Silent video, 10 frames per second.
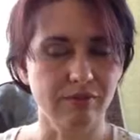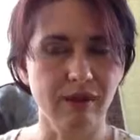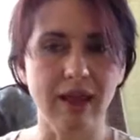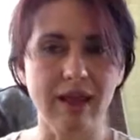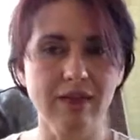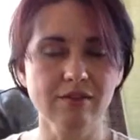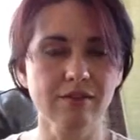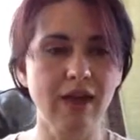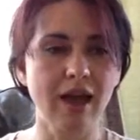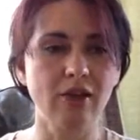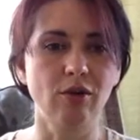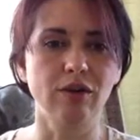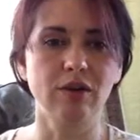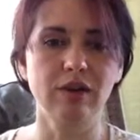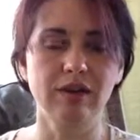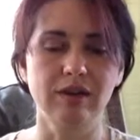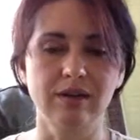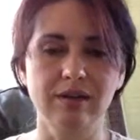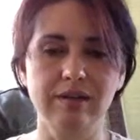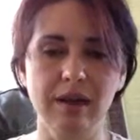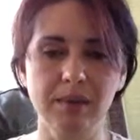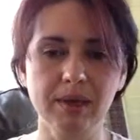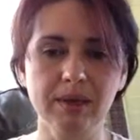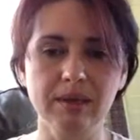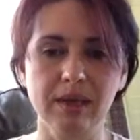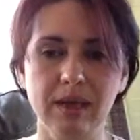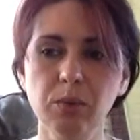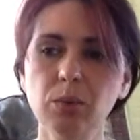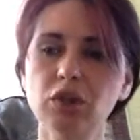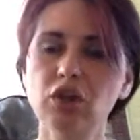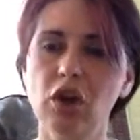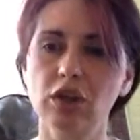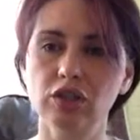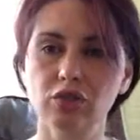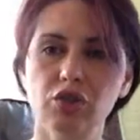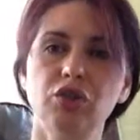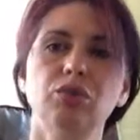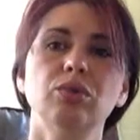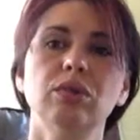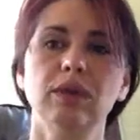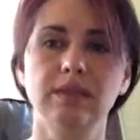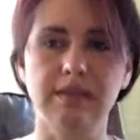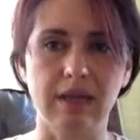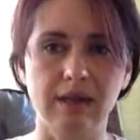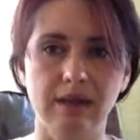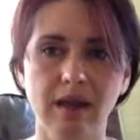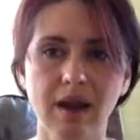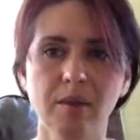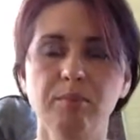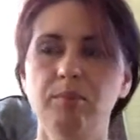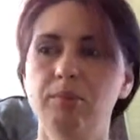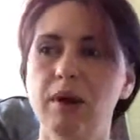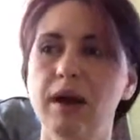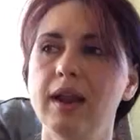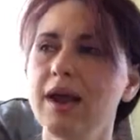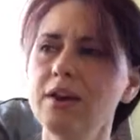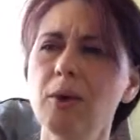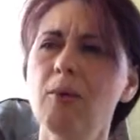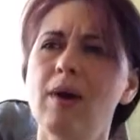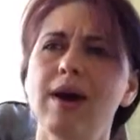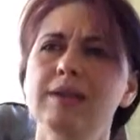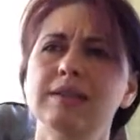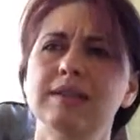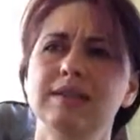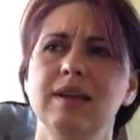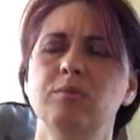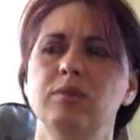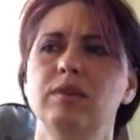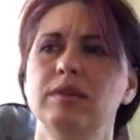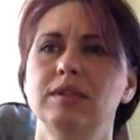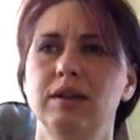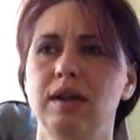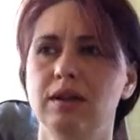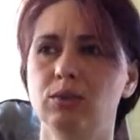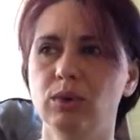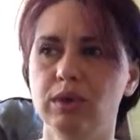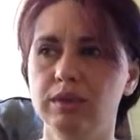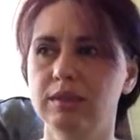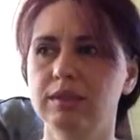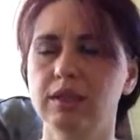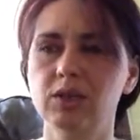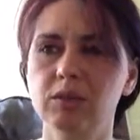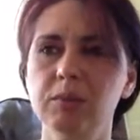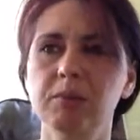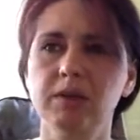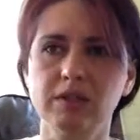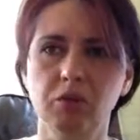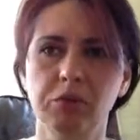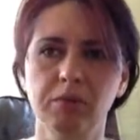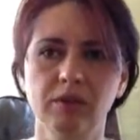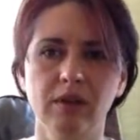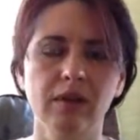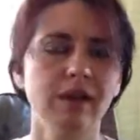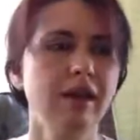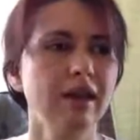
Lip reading: Laying flat on our stomachs, and we were taught to shoot standing up, but I don't know why the sniper style really sticks with me, because I remember the